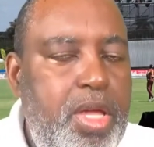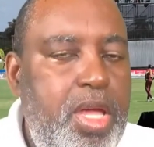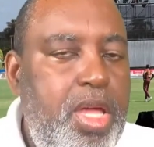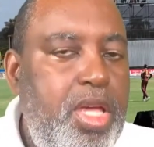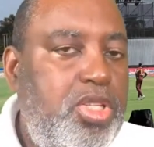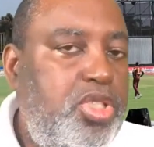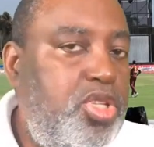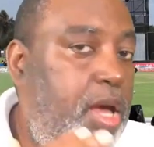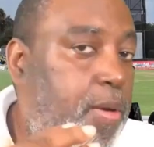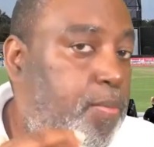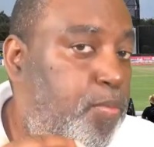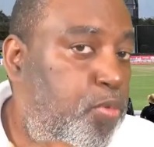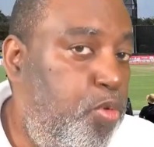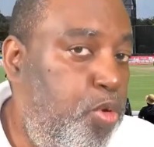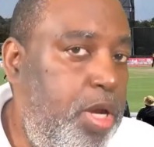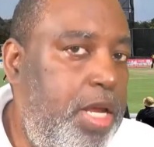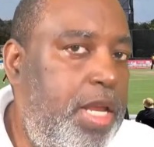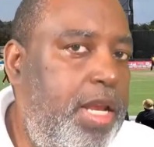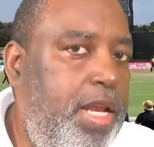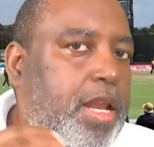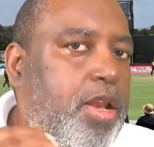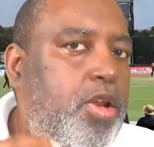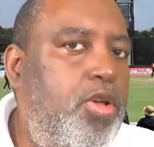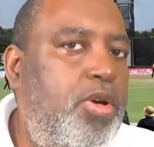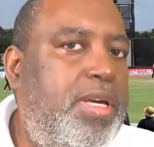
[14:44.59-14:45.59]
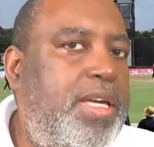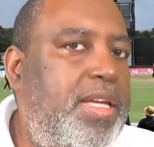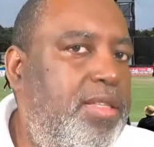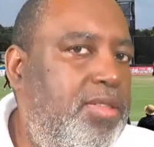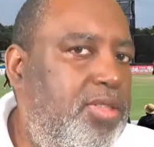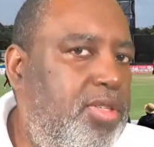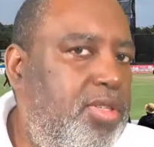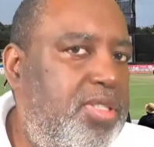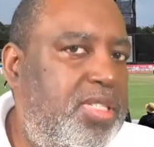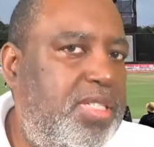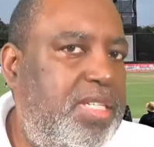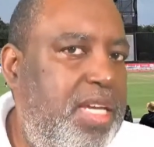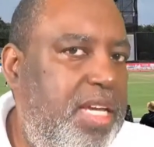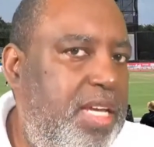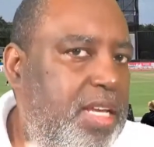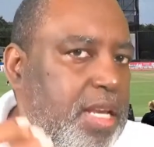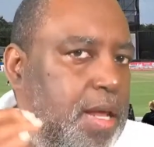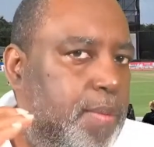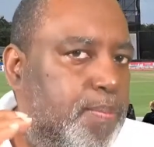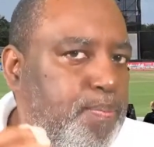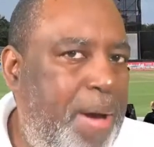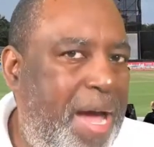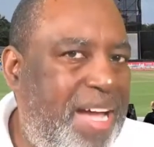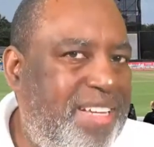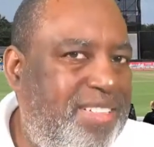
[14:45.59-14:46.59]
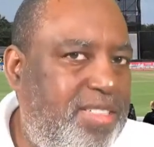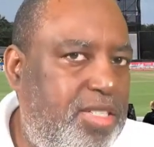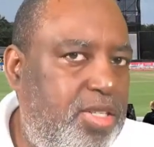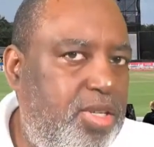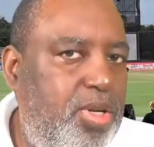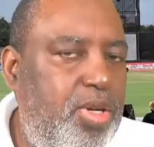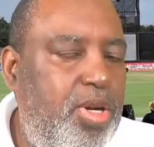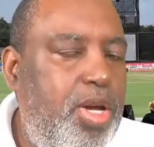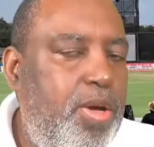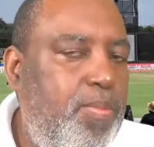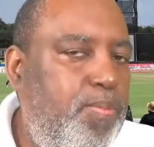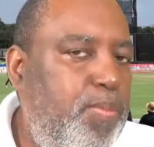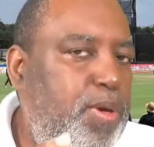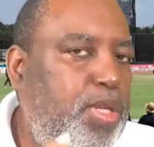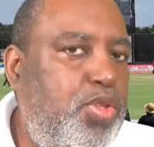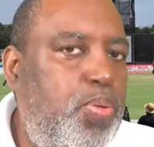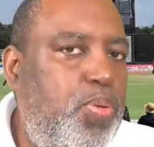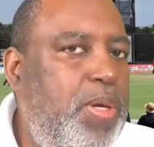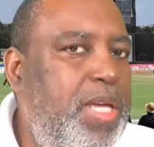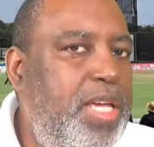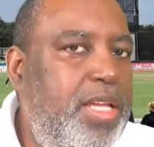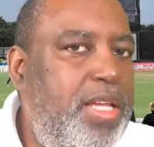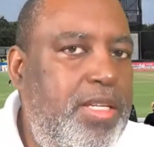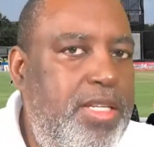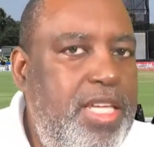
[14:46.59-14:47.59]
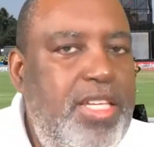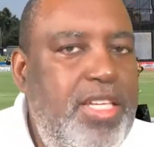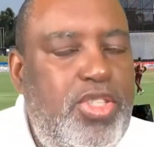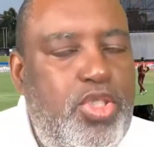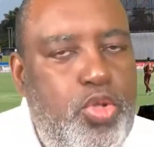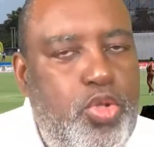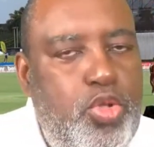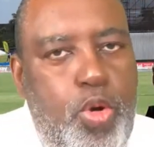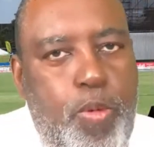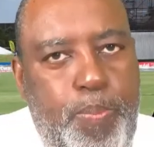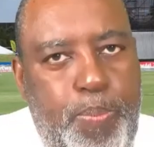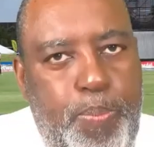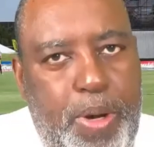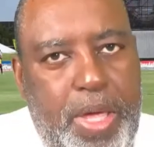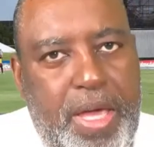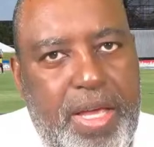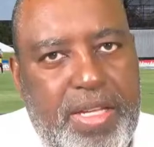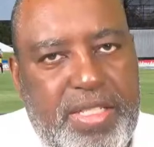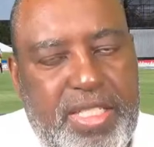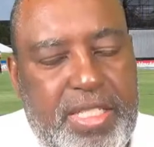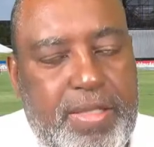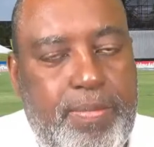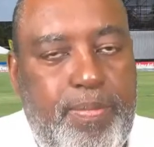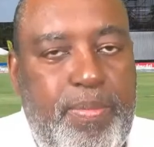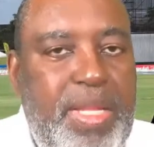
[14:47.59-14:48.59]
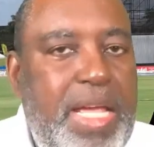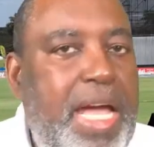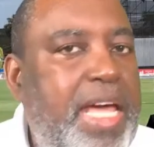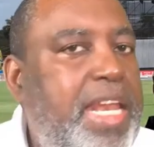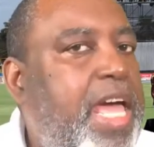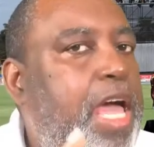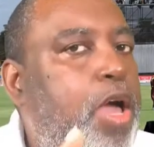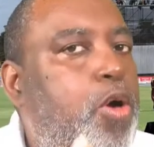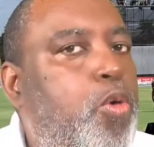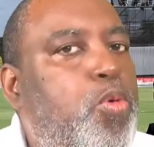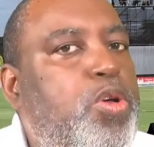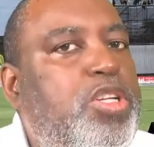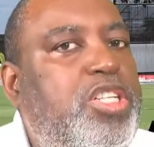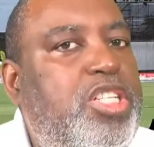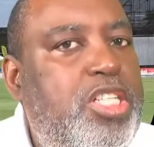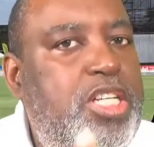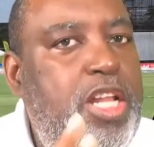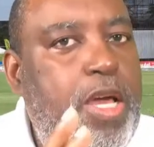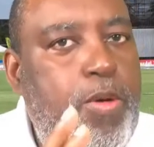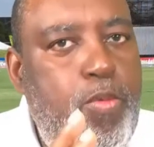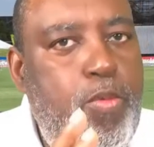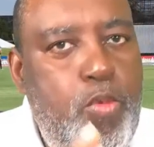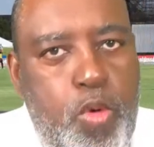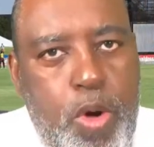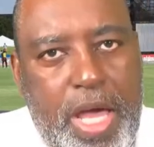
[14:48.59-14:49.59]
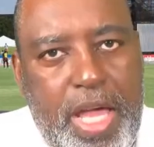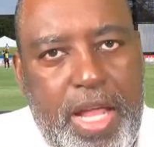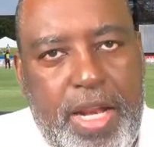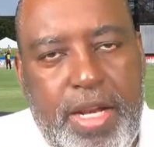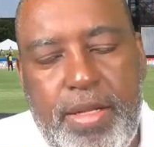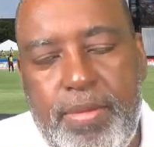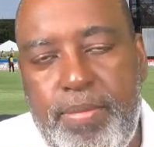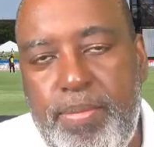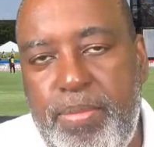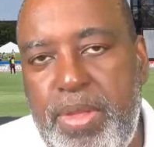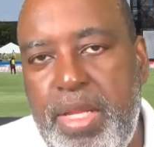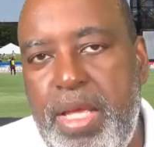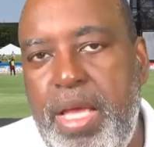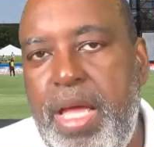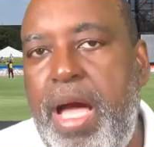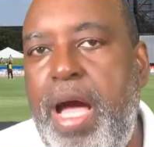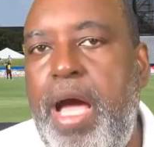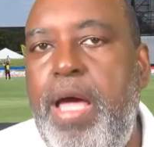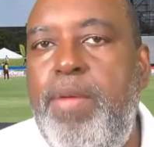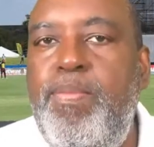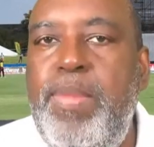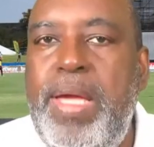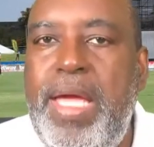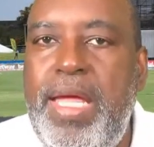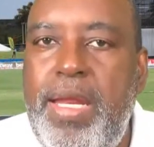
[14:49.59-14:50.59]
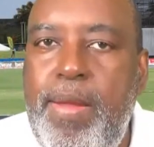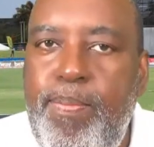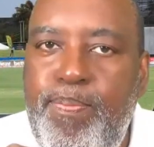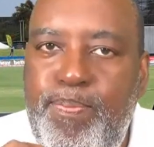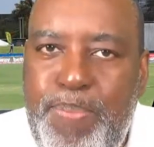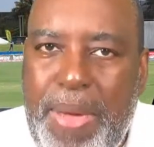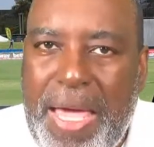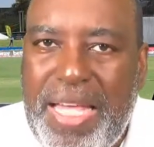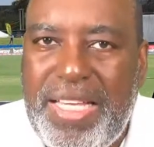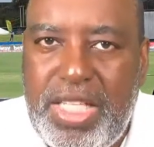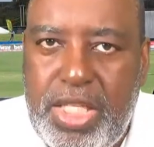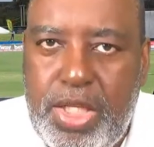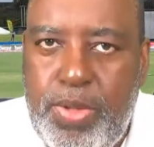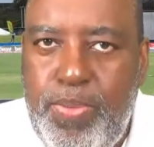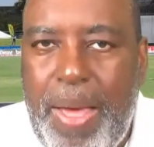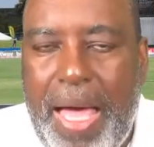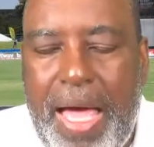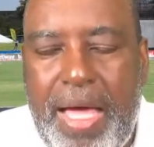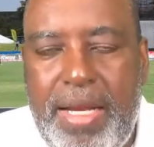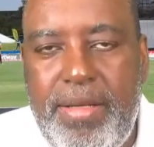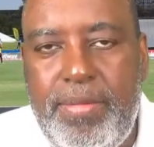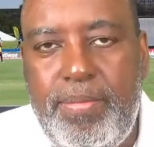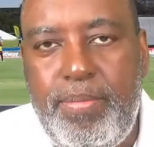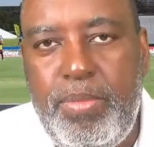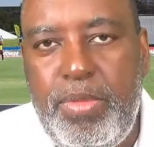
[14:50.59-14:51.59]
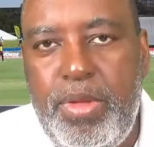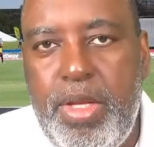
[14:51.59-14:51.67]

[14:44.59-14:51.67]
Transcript: So I'm really looking to see the battle between these 2 players, and I wish them well, and may the best man,